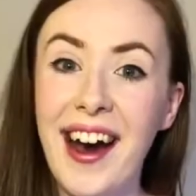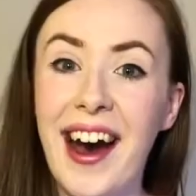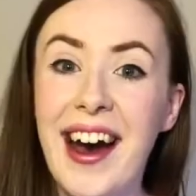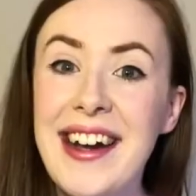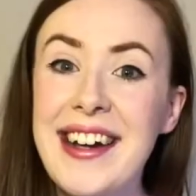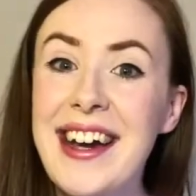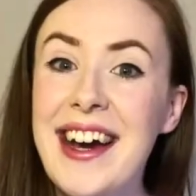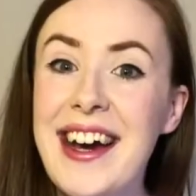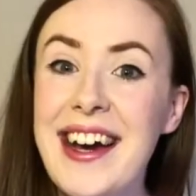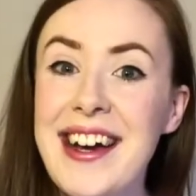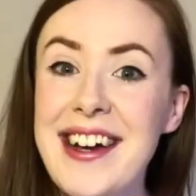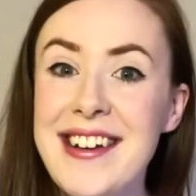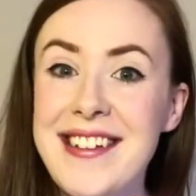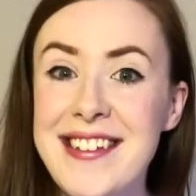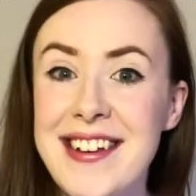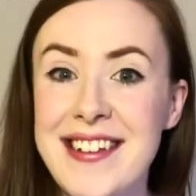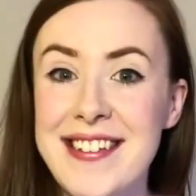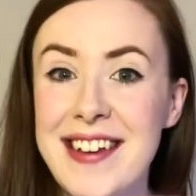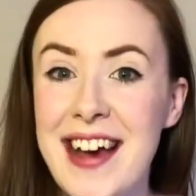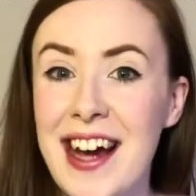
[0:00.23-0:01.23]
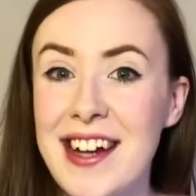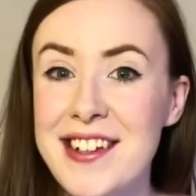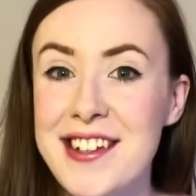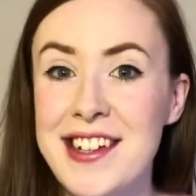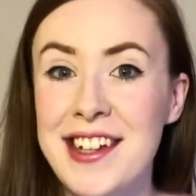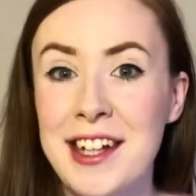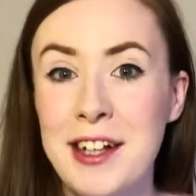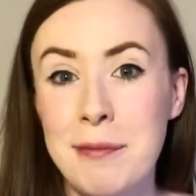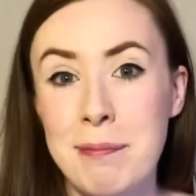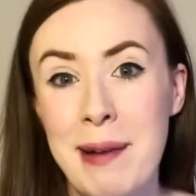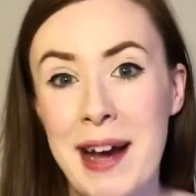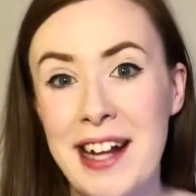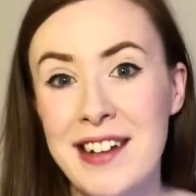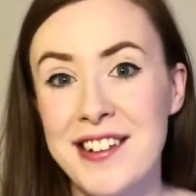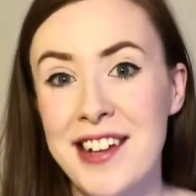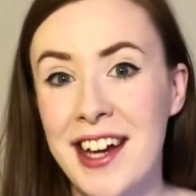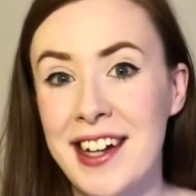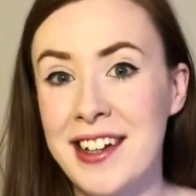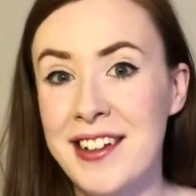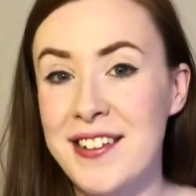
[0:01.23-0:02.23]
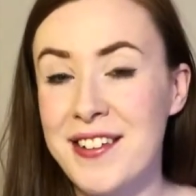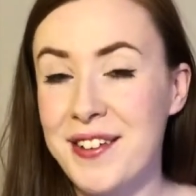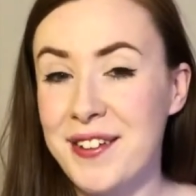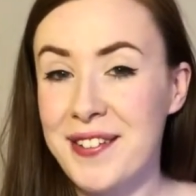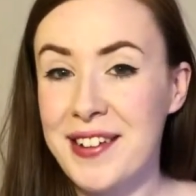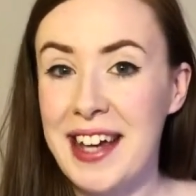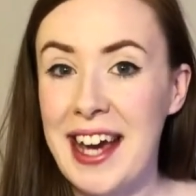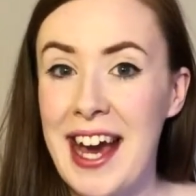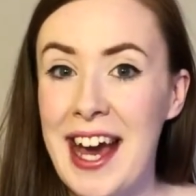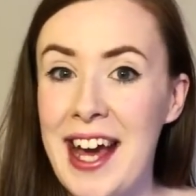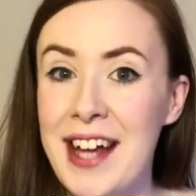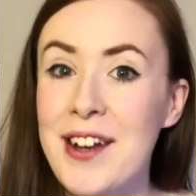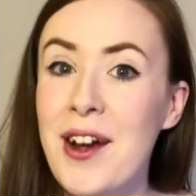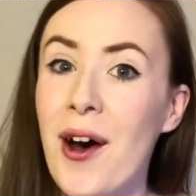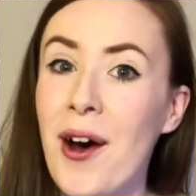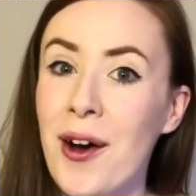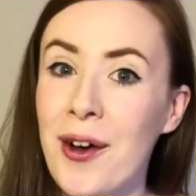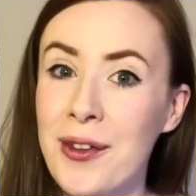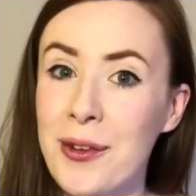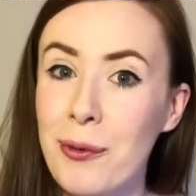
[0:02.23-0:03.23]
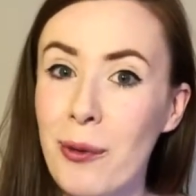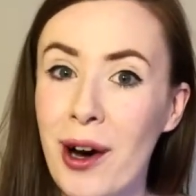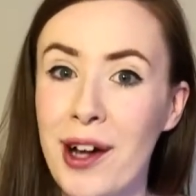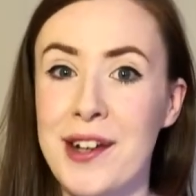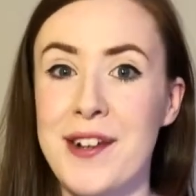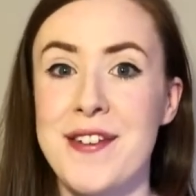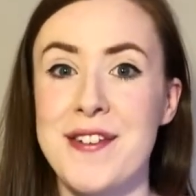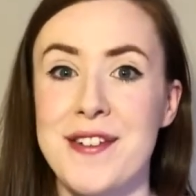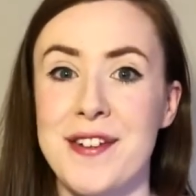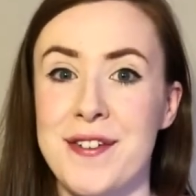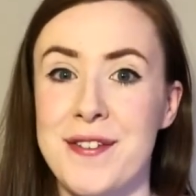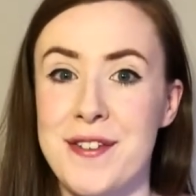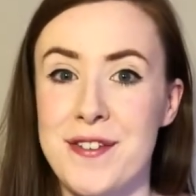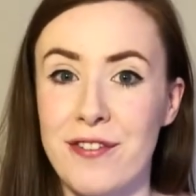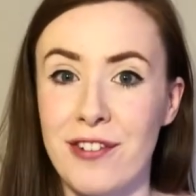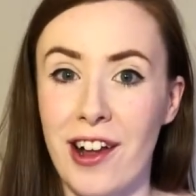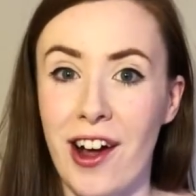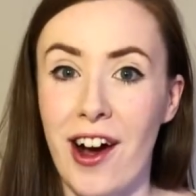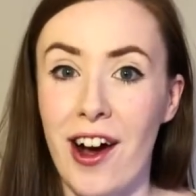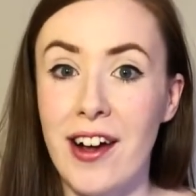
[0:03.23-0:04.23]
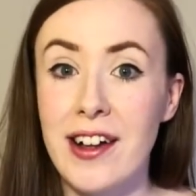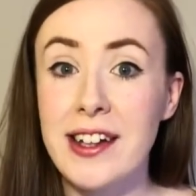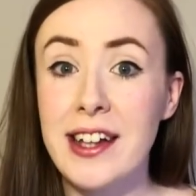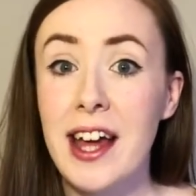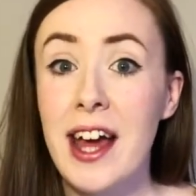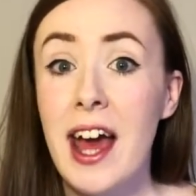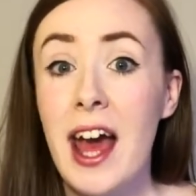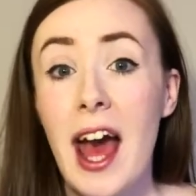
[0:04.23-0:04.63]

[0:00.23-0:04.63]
Hi guys, it's Aisling back chatting to you again on the Waterstones vlog.